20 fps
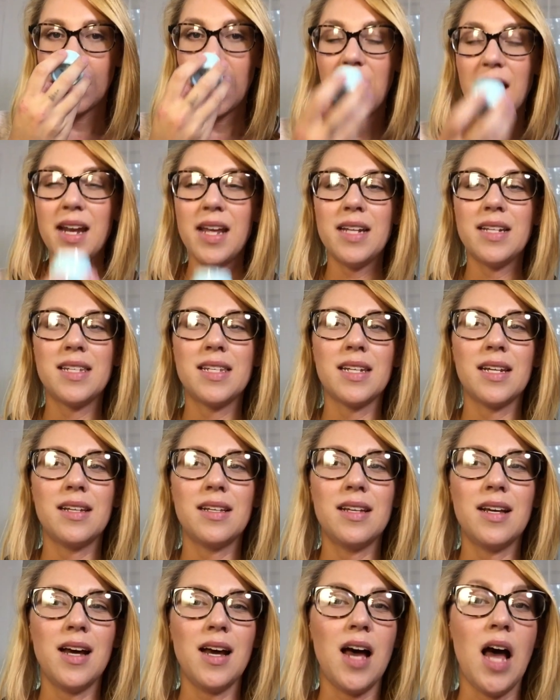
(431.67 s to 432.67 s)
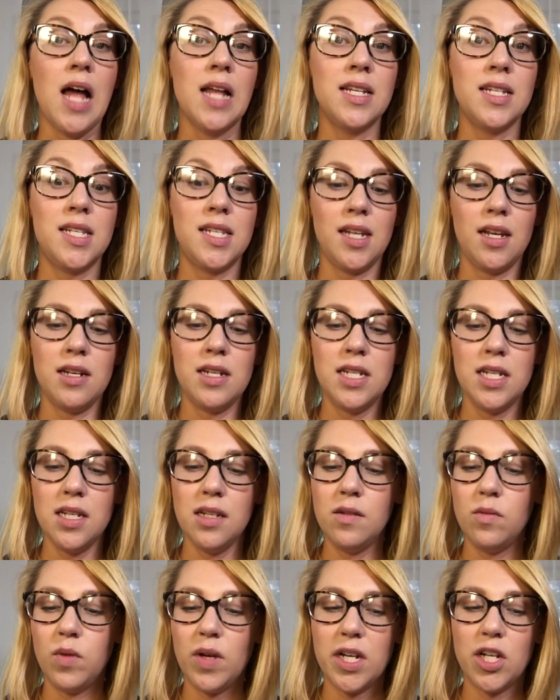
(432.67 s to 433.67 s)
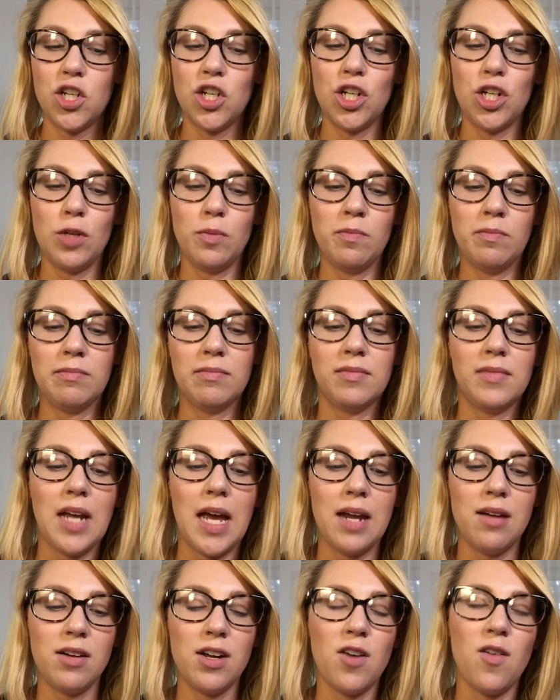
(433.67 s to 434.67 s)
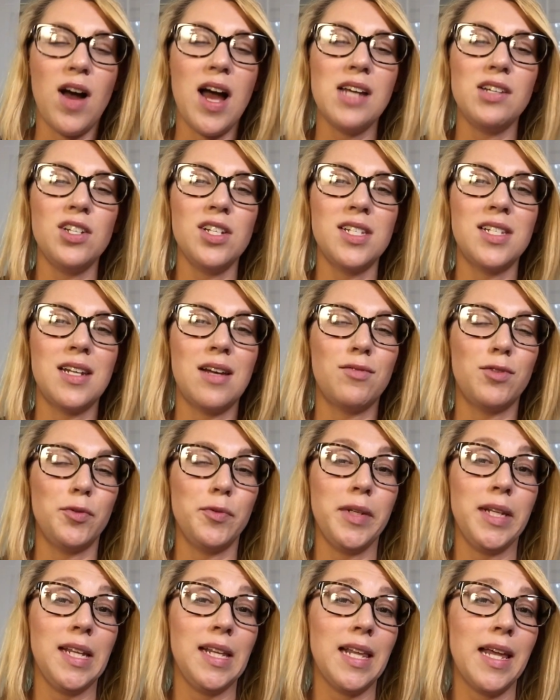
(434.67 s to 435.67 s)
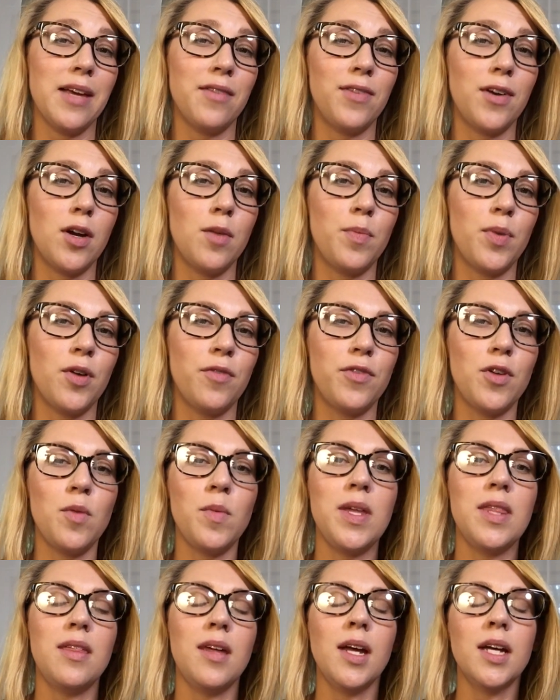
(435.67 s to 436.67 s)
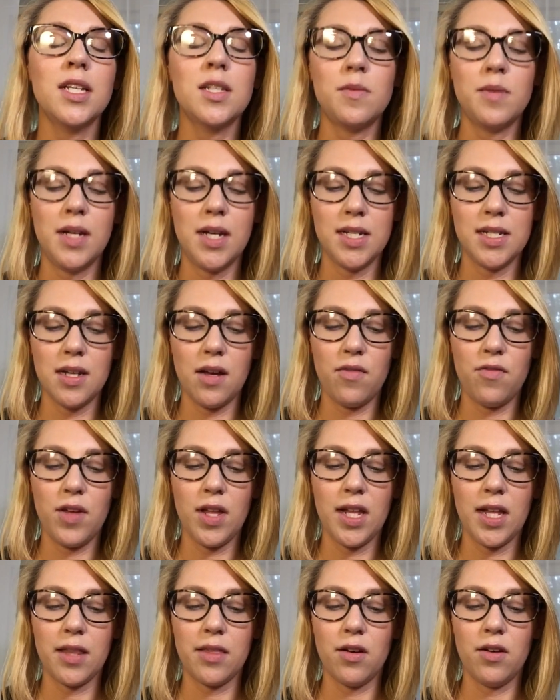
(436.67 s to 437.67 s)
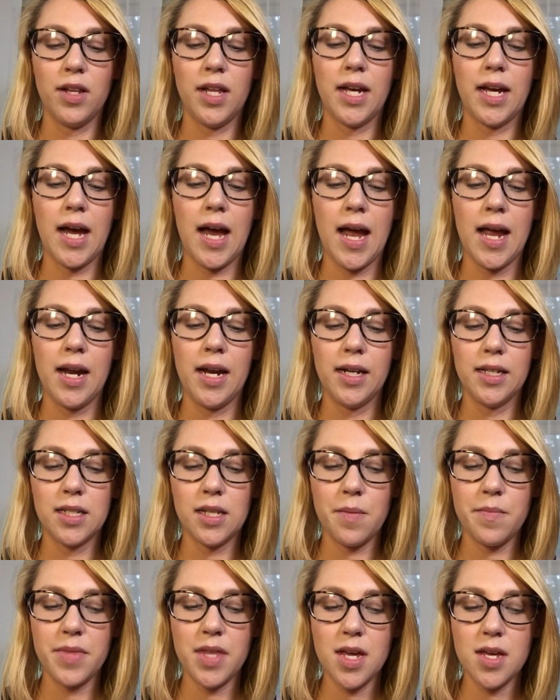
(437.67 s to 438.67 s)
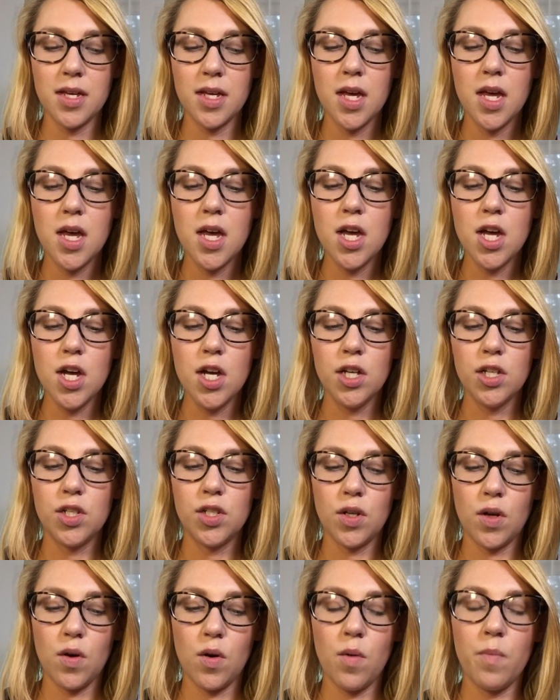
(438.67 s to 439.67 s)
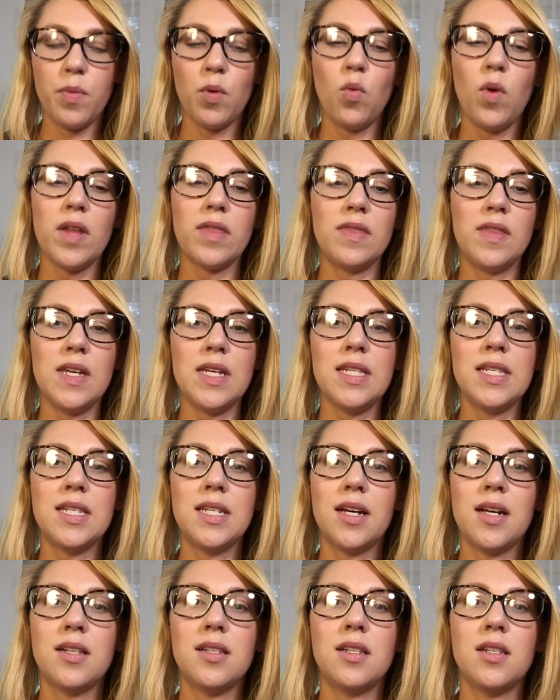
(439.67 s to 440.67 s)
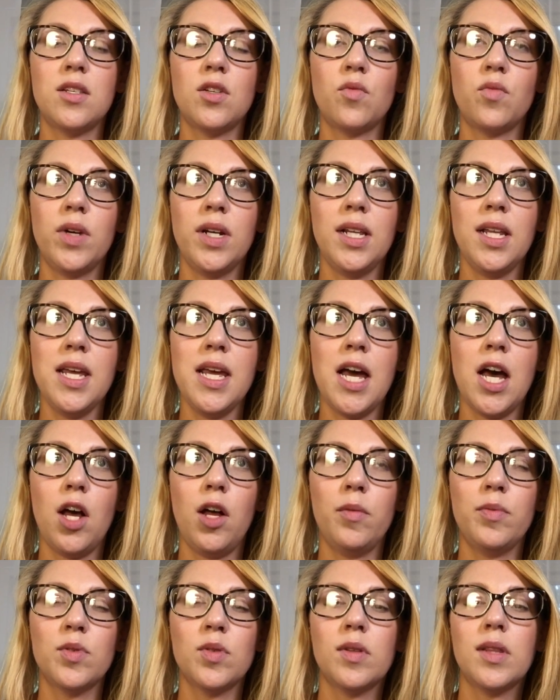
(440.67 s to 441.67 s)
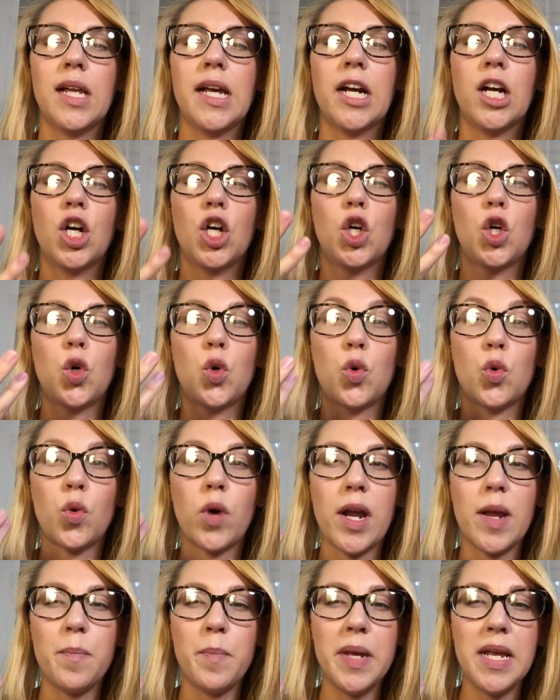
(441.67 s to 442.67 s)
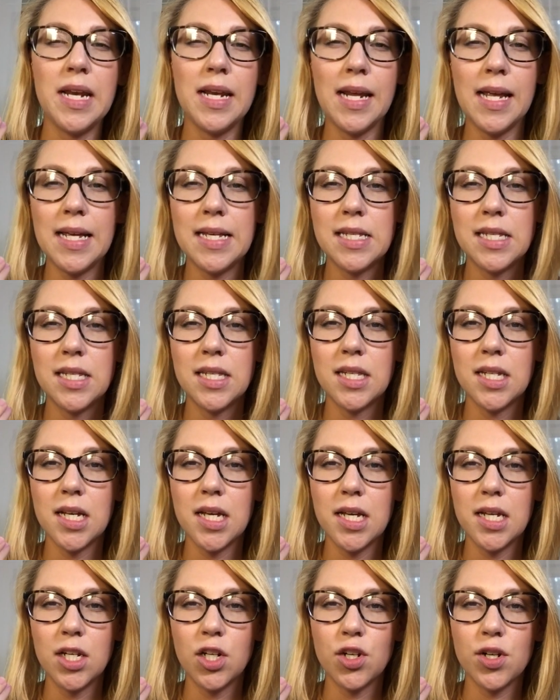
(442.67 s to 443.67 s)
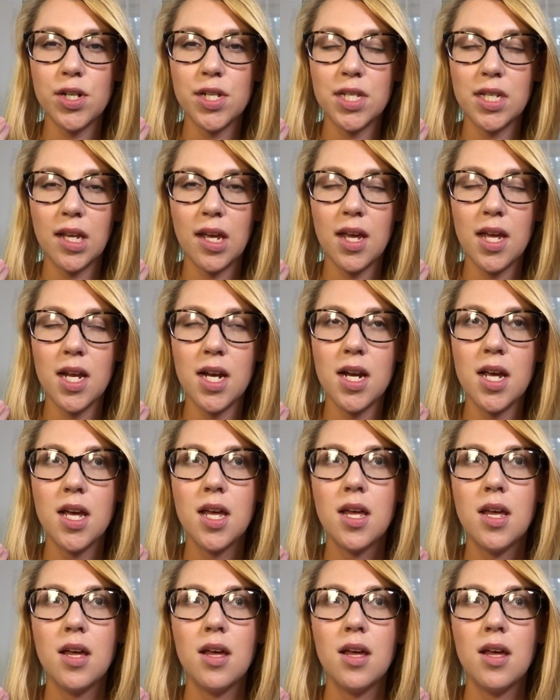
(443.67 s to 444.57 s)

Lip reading: and it's unscented, which I don't know. I just never really like very perfumey things because I feel like they're like hiding something. So, but what this does is it really helps with like crepiness in your skin,